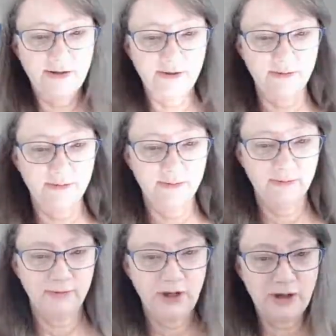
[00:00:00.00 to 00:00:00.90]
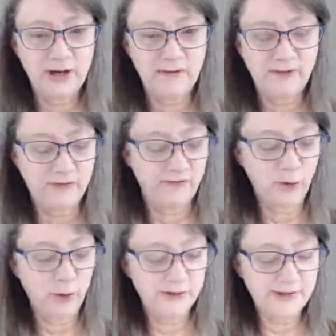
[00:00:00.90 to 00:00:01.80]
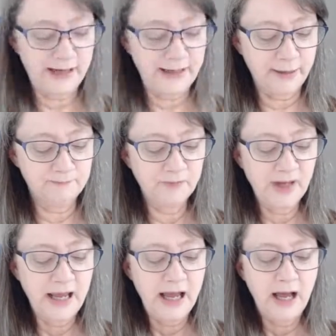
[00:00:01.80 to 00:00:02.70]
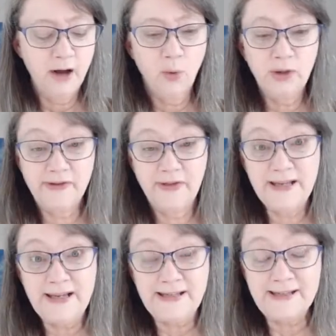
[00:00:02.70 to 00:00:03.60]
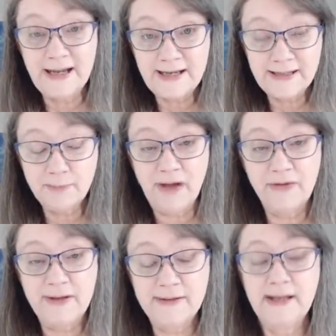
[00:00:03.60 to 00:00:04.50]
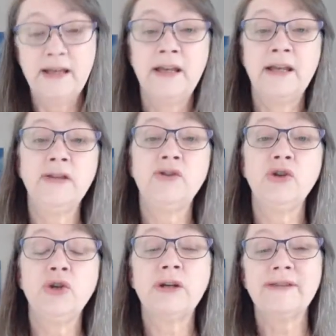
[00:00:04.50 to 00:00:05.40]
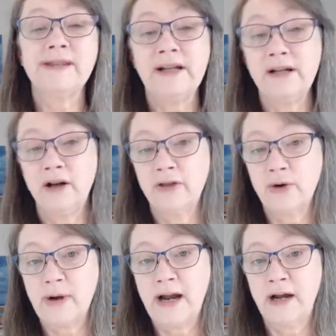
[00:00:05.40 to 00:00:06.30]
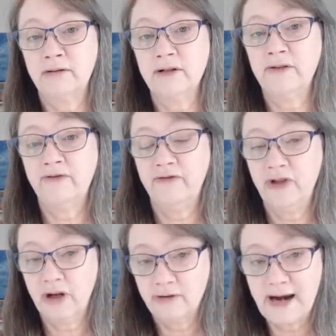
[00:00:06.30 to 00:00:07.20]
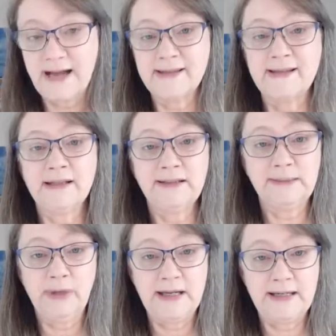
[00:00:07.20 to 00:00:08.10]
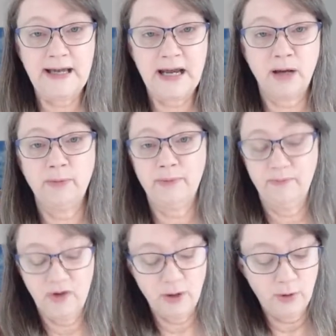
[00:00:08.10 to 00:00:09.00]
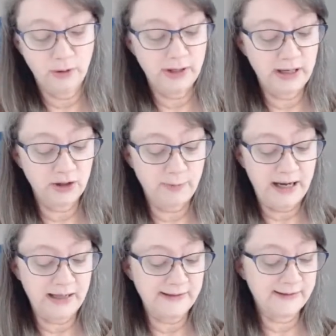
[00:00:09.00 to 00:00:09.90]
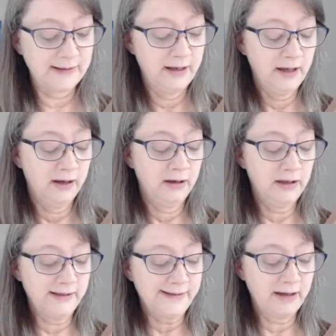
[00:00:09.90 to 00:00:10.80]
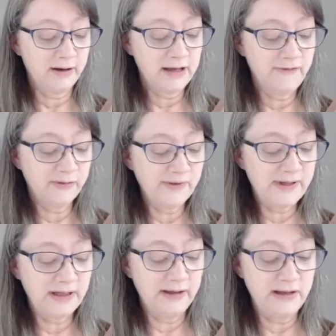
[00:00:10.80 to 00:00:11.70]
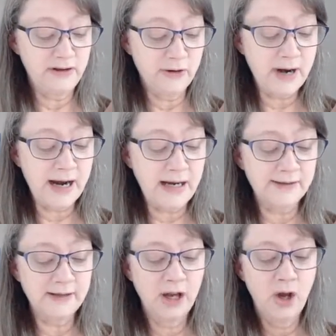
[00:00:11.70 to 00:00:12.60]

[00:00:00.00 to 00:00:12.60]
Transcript: you don't have the foil side up. What is nice about this is you can set it on the ground. If the grass is a little bit damp, you won't get your pants all soggy from sitting in the grass,